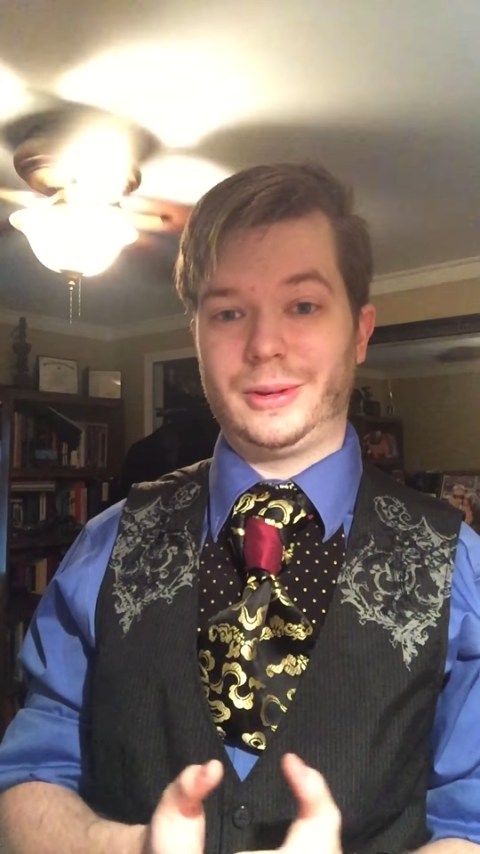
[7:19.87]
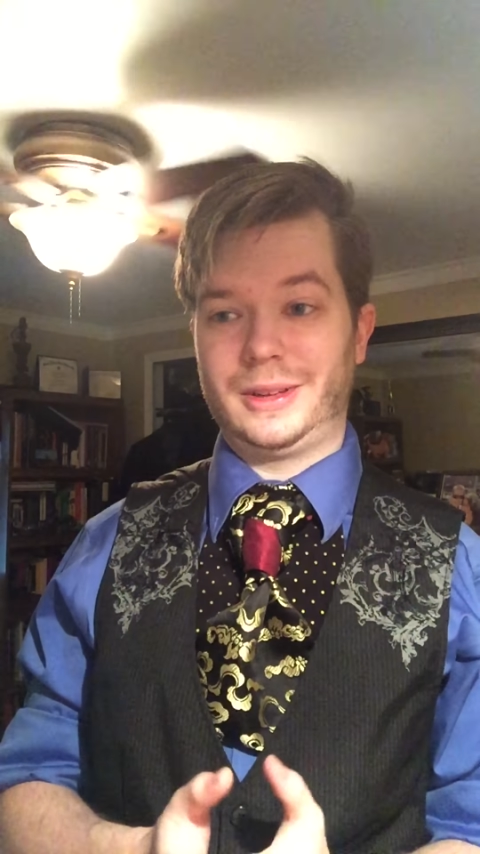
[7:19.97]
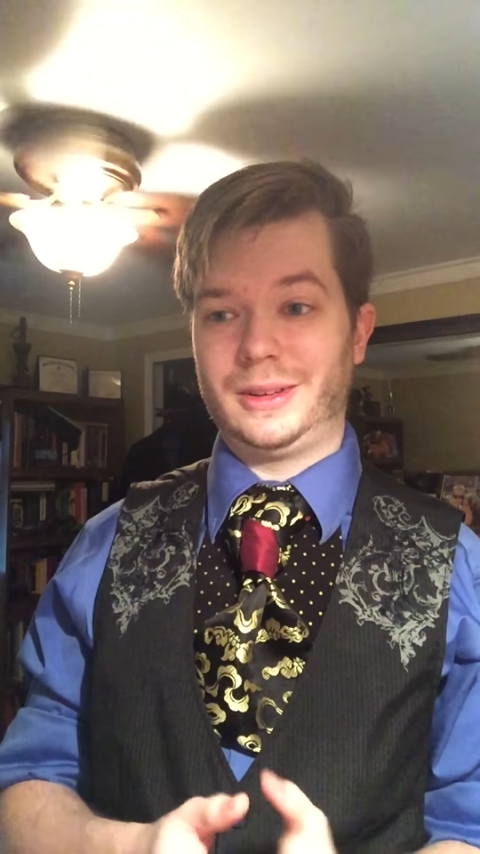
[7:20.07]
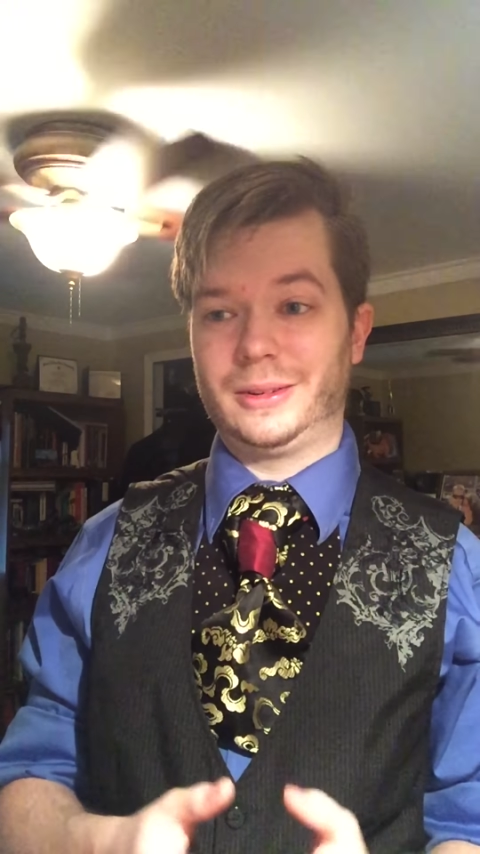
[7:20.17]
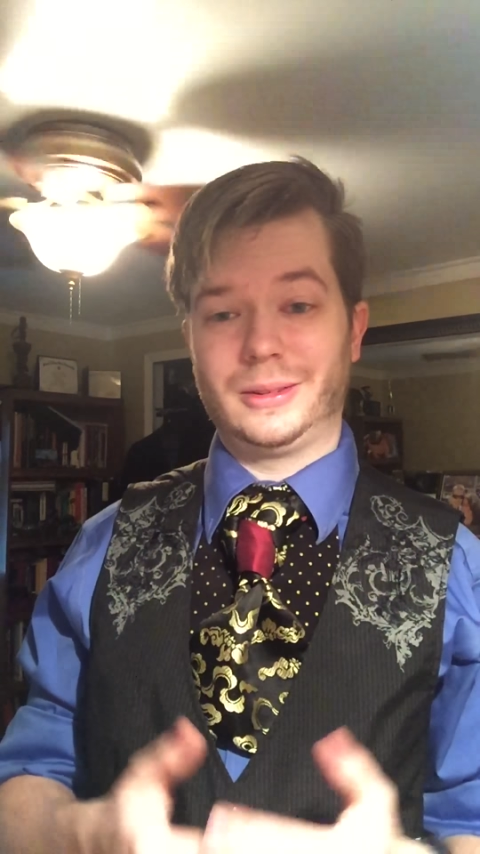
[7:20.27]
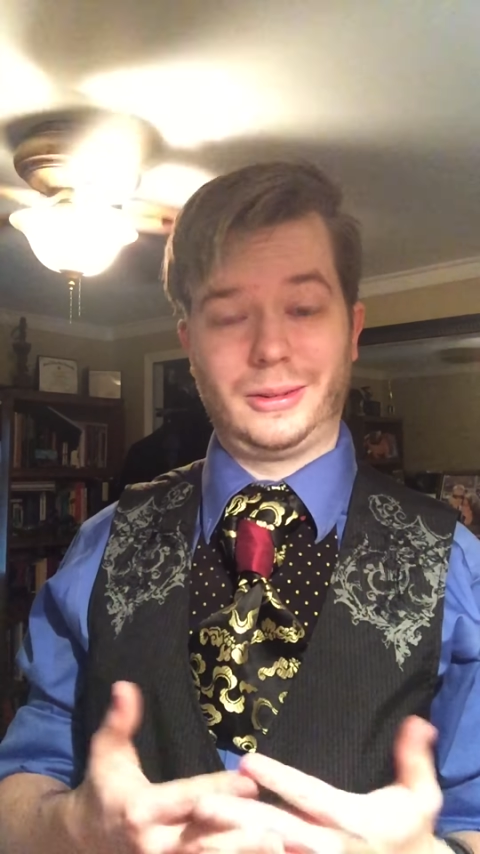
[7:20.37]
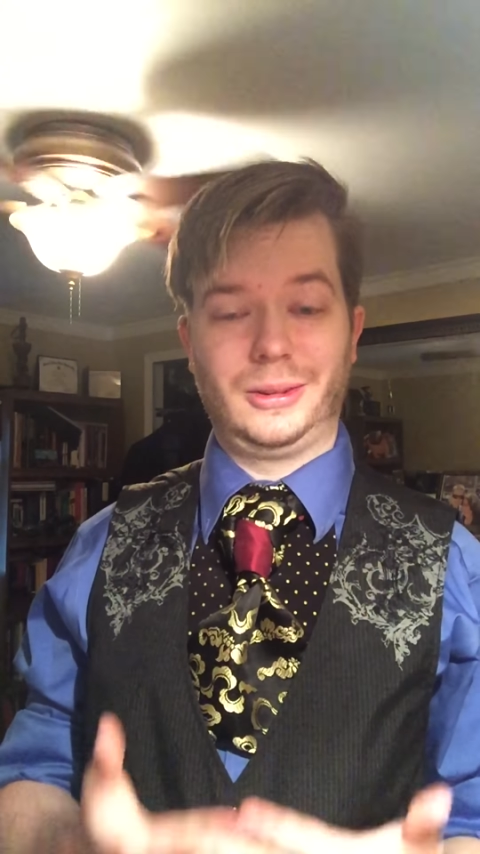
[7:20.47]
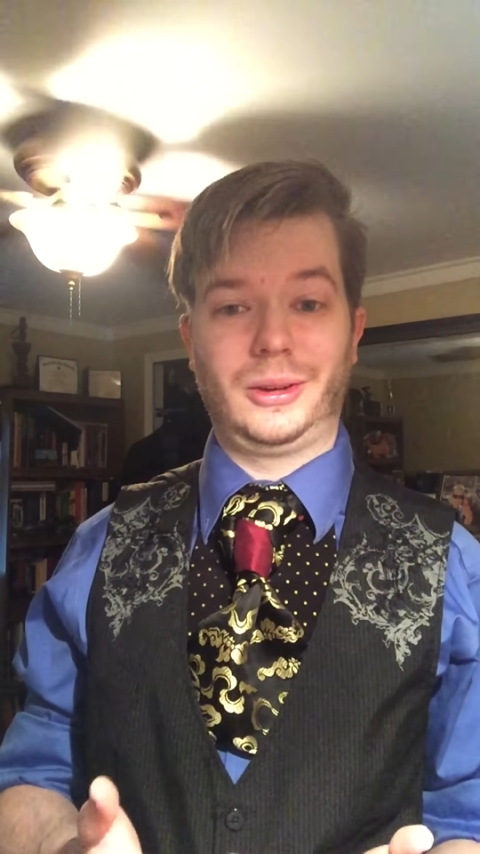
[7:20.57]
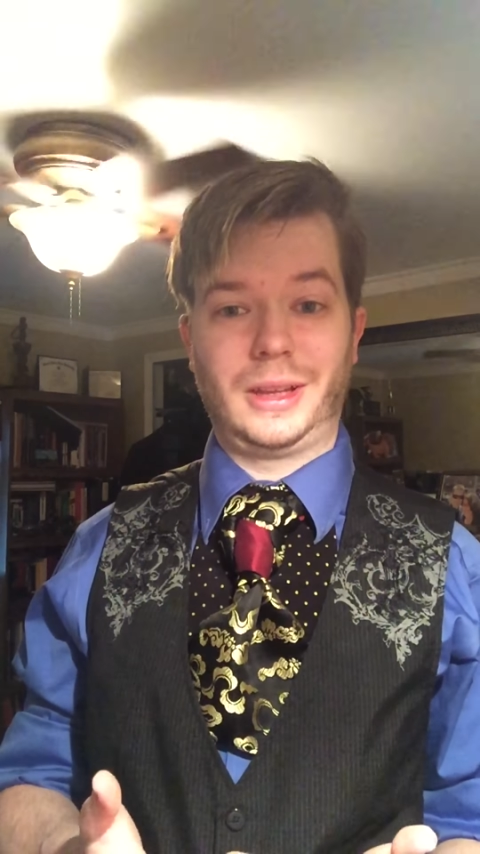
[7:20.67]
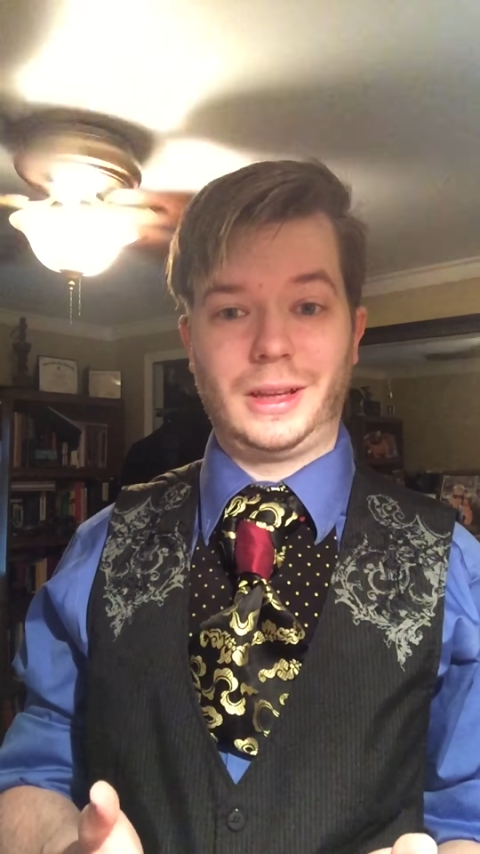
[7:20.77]
one or
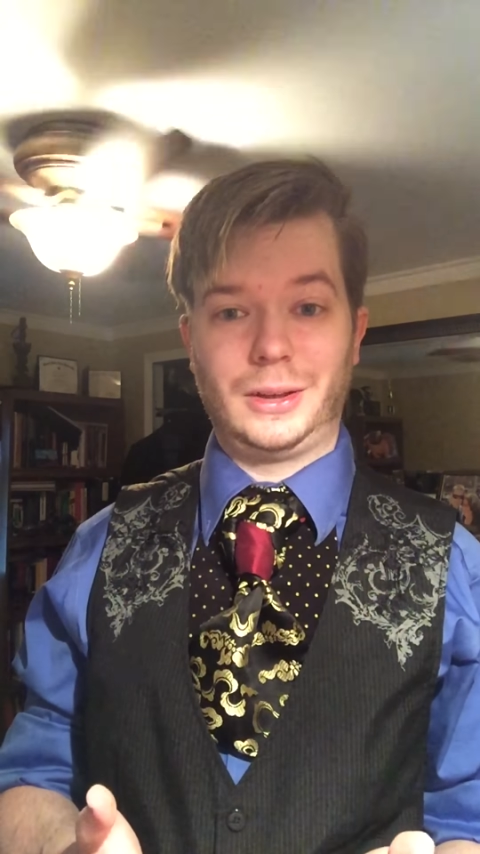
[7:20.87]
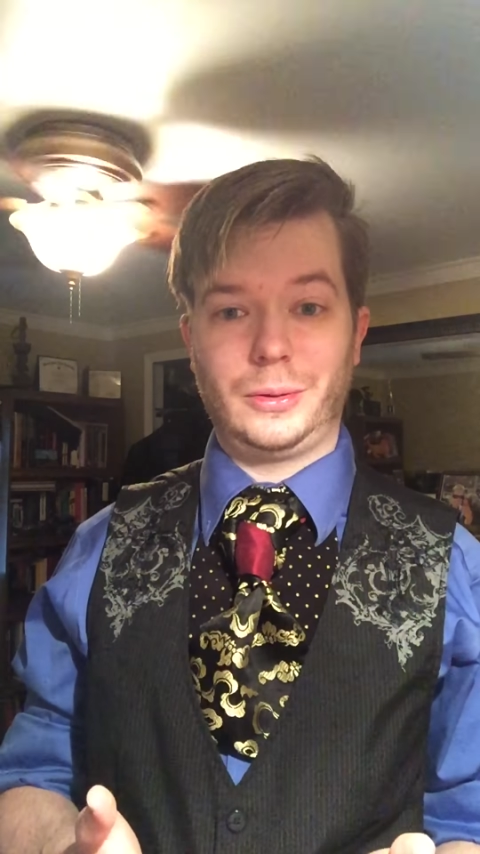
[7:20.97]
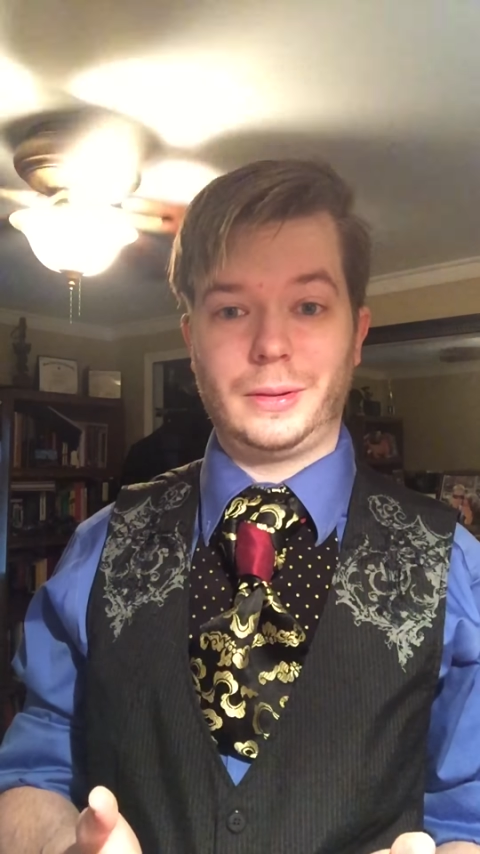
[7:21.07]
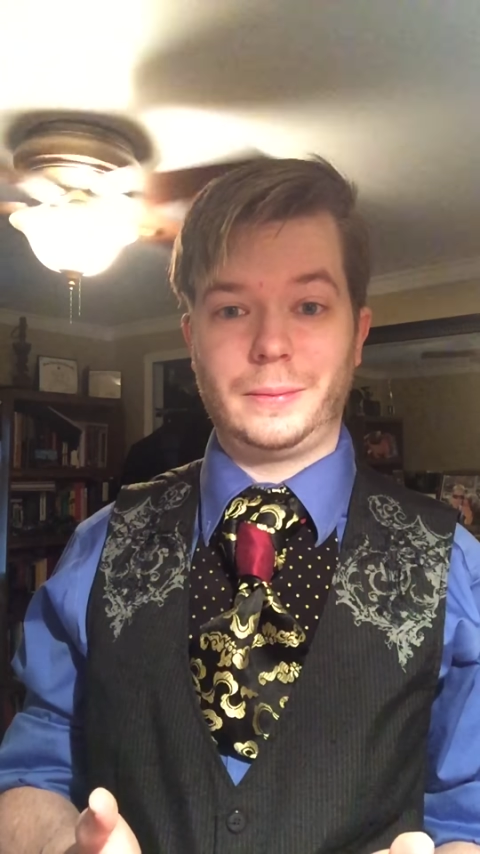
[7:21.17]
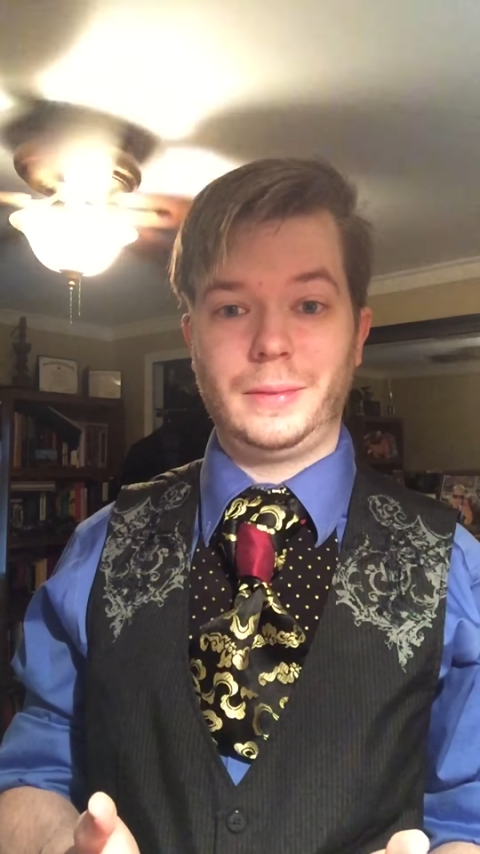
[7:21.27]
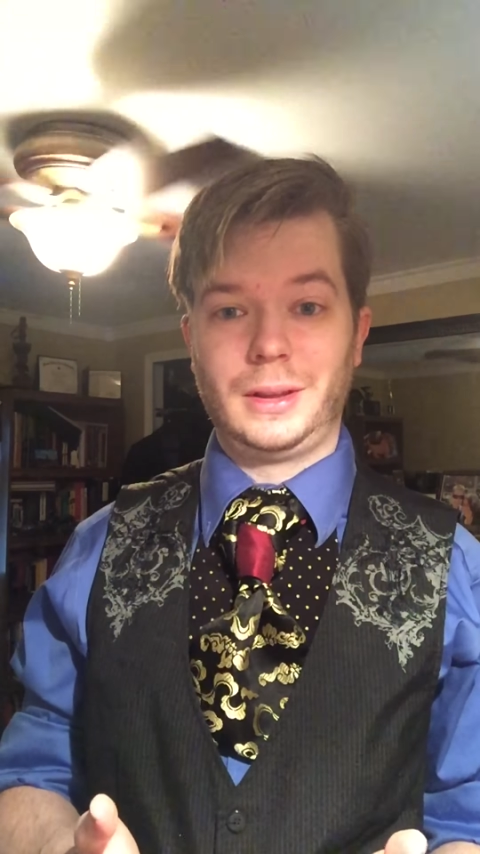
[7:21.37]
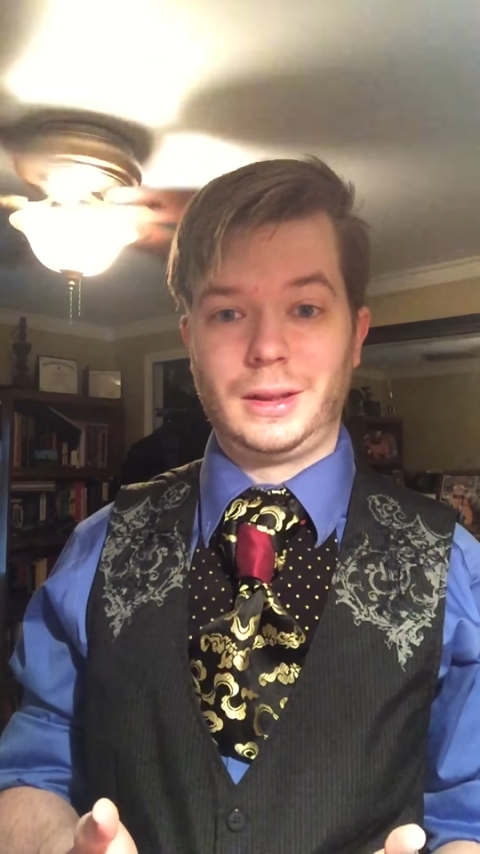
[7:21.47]
looking into them.